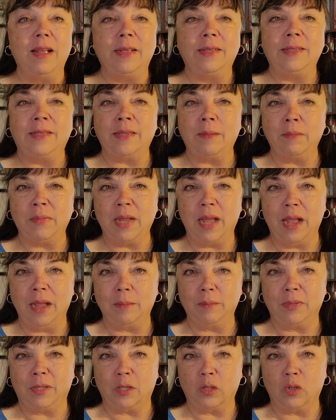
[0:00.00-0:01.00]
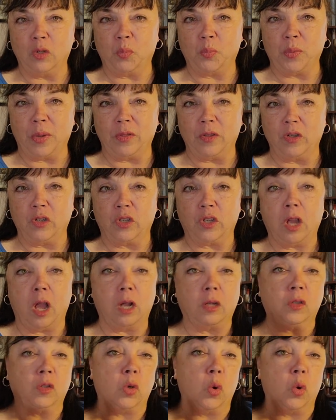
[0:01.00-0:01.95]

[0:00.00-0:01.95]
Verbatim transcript: sometimes those brother socks